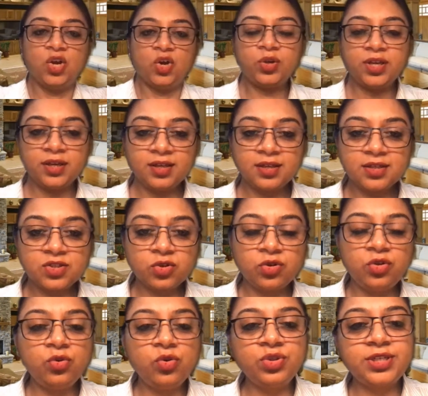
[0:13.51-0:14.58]
Okay, so
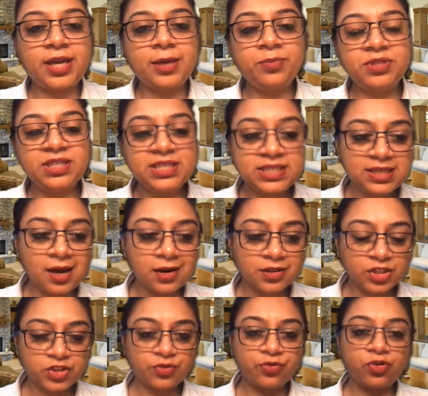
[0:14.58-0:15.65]
you know diabetes
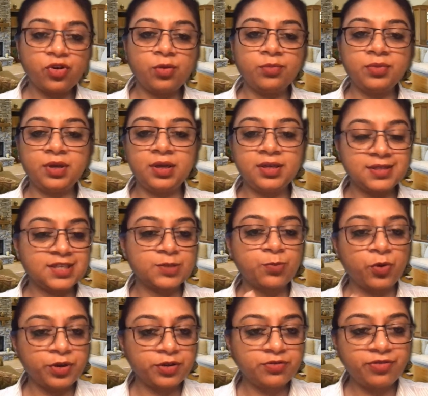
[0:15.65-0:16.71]
starts from
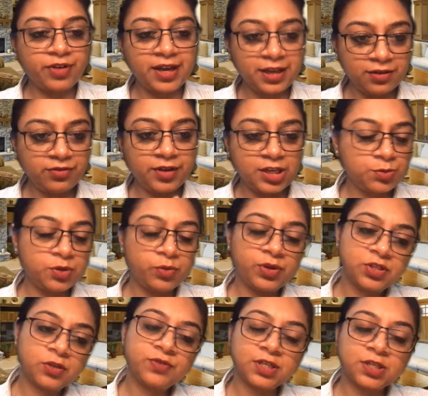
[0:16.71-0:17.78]
6.5,
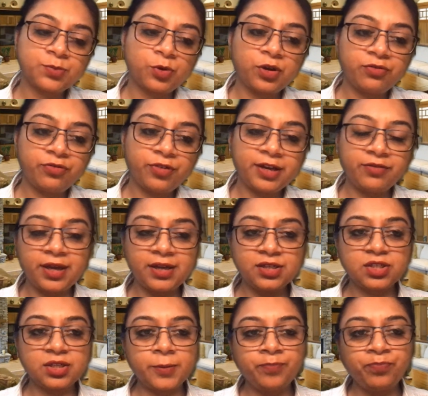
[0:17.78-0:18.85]
HbA1c of 6.5,
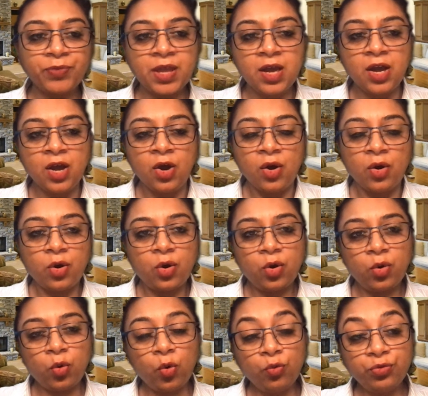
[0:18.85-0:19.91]
and
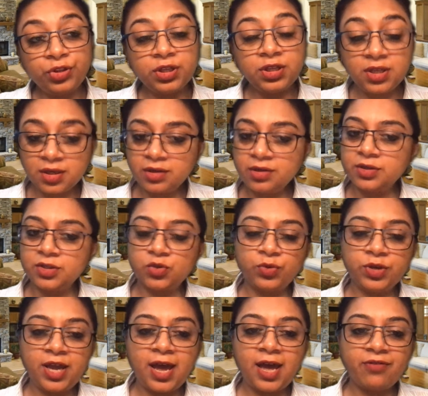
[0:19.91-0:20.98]
over the years
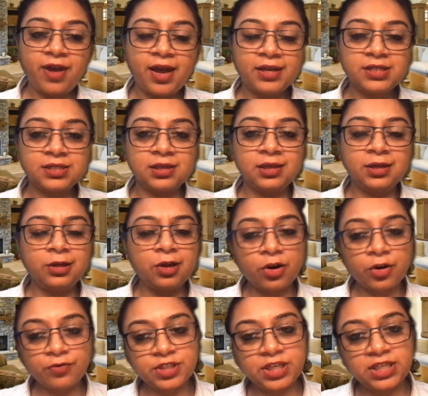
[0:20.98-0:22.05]
we have had a
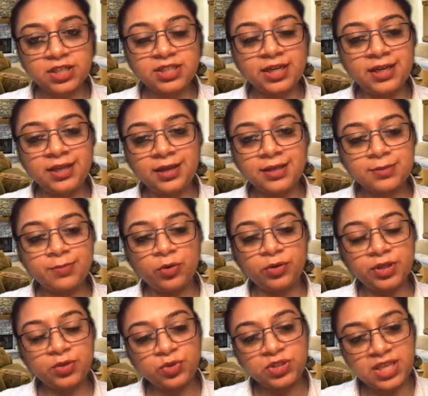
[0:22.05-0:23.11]
lot of data telling us
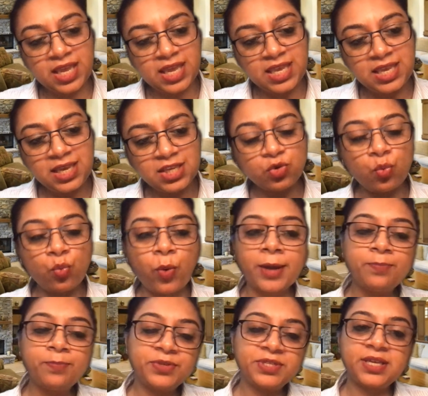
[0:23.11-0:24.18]
about that. With each
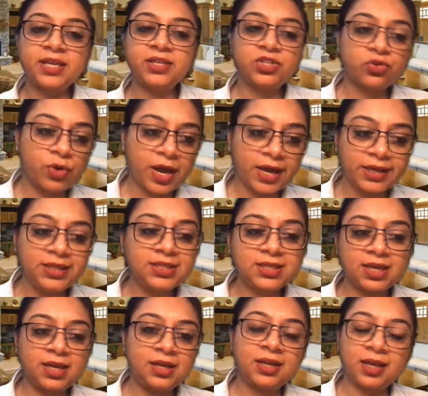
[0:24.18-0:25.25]
1% rise
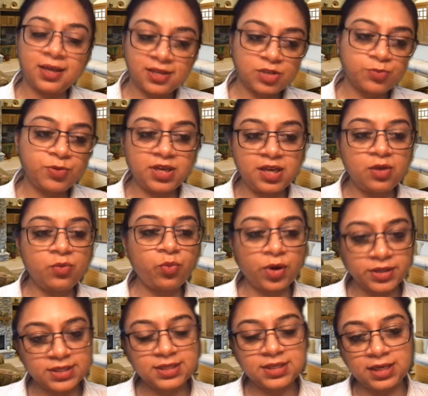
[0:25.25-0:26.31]
in
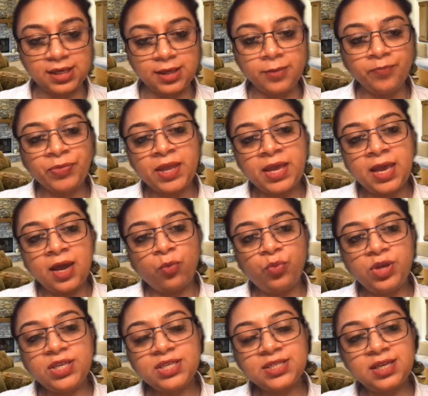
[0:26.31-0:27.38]
HbA1c,
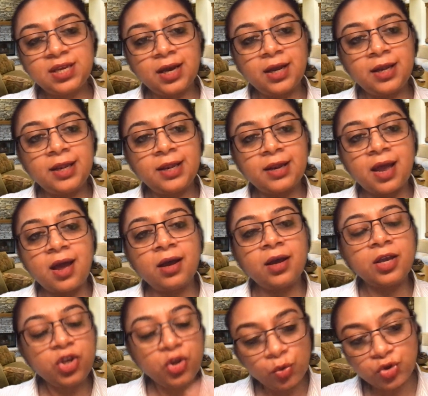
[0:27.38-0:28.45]
we see a
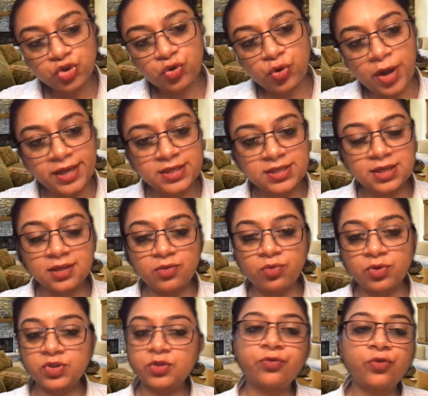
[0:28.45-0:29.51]
huge rise in the
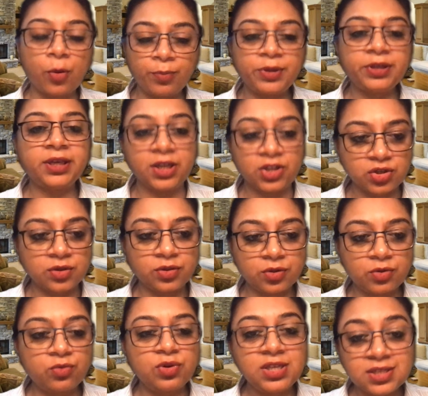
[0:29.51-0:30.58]
risk of complication.
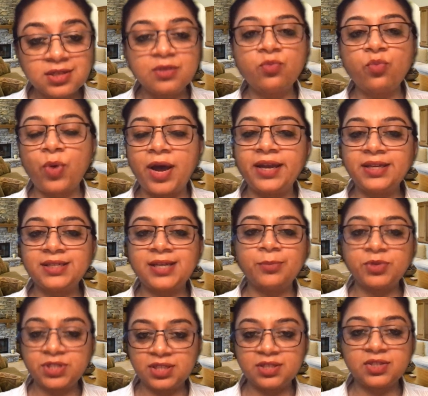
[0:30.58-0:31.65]
The reason why
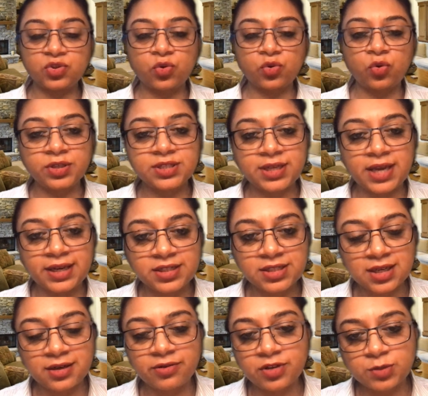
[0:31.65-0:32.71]
diabetes is called a
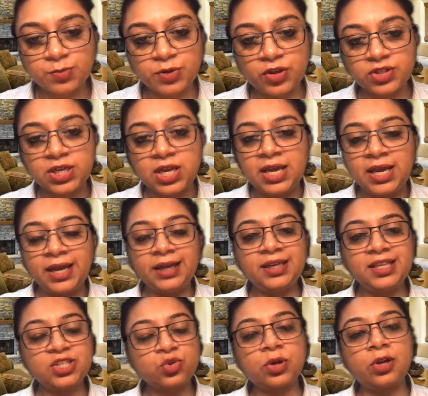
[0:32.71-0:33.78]
silent killer is because it
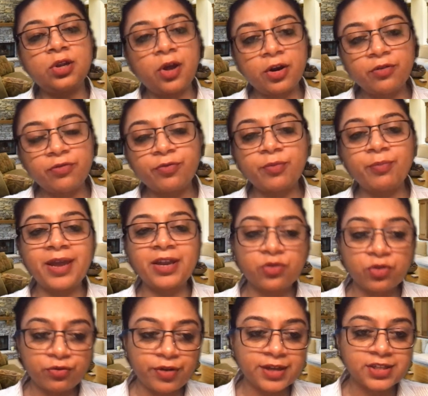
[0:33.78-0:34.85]
leads to a lot of
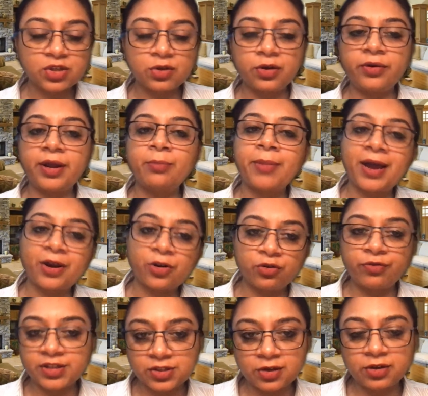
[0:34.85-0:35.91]
microvascular and
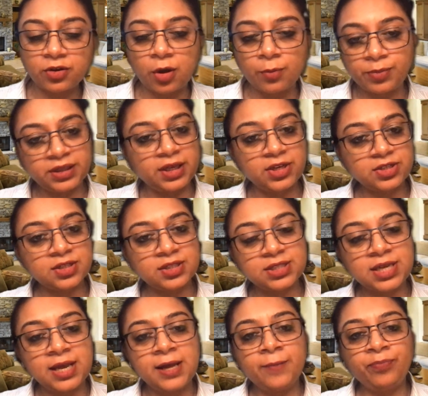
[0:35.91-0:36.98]
macrovascular
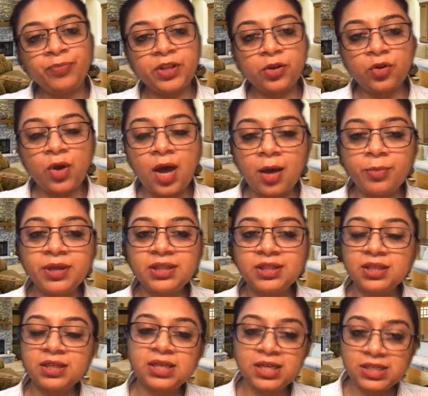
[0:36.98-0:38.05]
complications, you know, harming
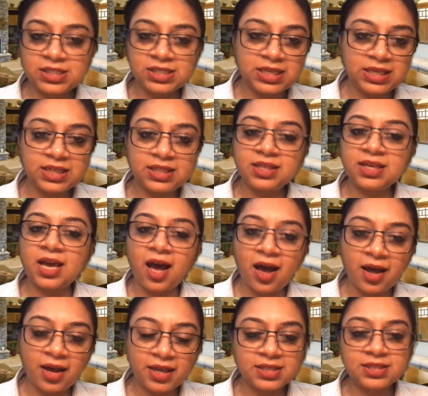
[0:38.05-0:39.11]
the kidney, the
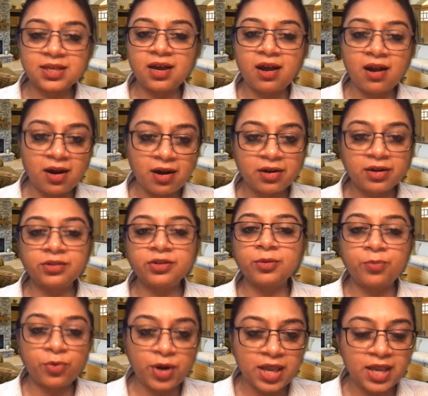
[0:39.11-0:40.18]
eyes, the heart, the
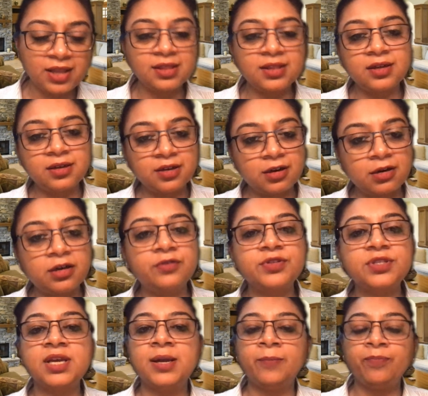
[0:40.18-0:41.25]
brain, the
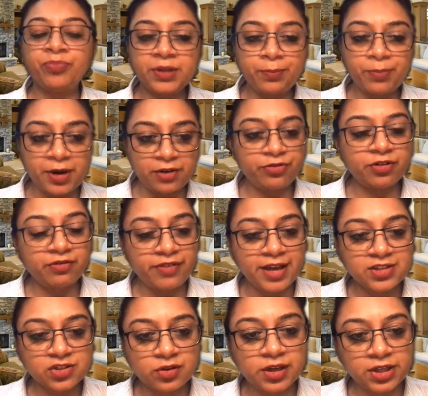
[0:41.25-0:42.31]
nerves, the peripheral
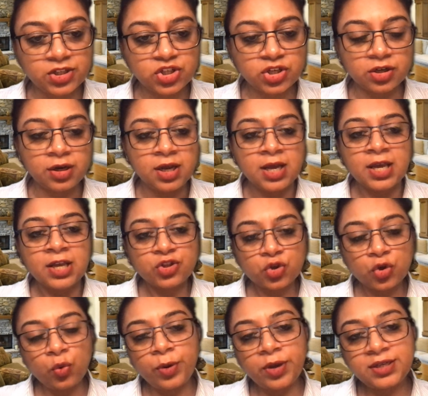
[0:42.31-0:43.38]
vasculature.
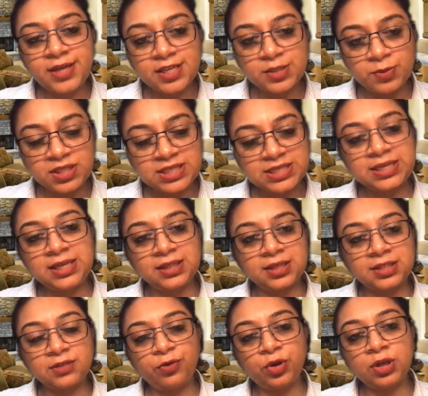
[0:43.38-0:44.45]
So it has been seen
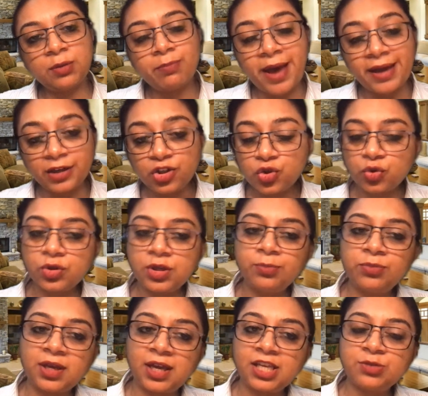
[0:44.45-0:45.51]
that if you can manage to
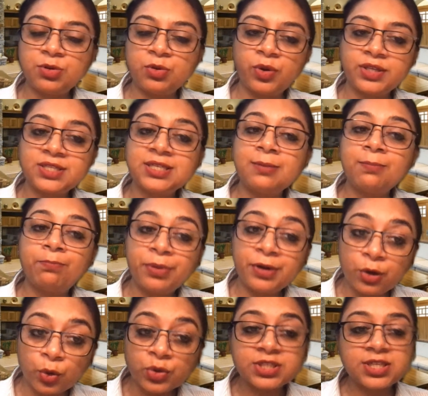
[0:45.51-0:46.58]
keep the HbA1c
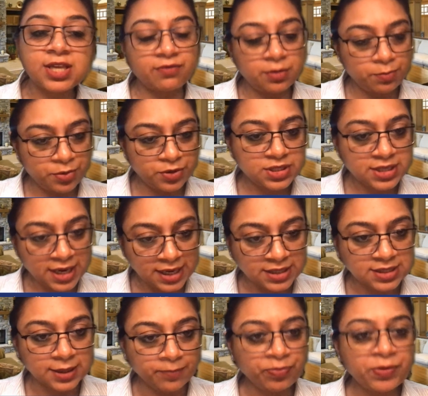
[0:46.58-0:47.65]
below
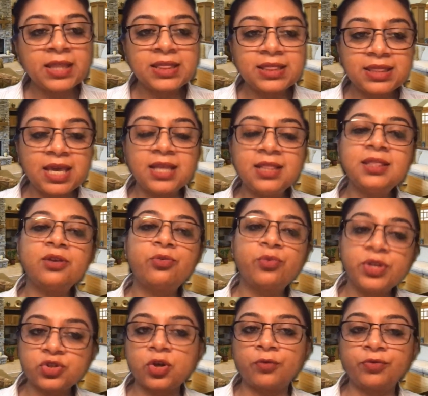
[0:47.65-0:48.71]
7%, then the
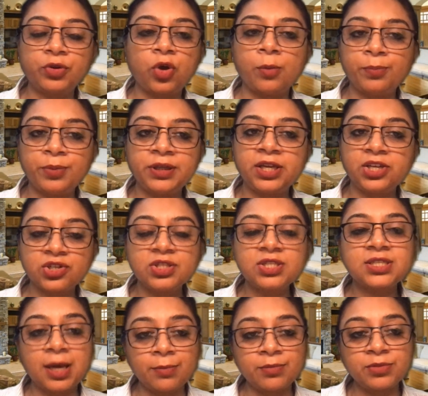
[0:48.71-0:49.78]
risk of the complications
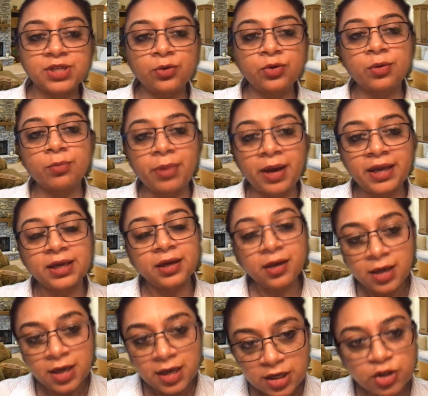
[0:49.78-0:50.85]
come down by
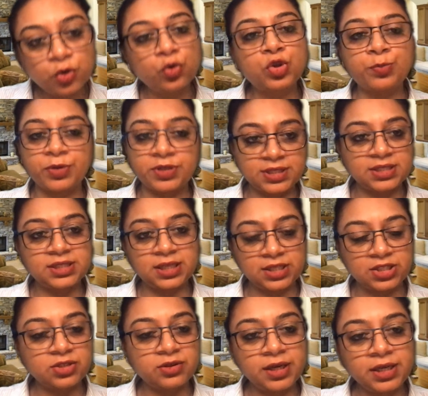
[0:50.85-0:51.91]
a huge
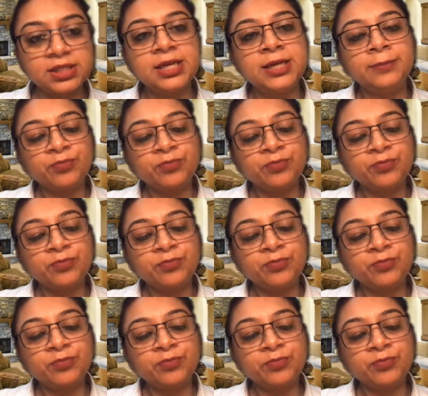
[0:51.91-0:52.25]
percentage, right?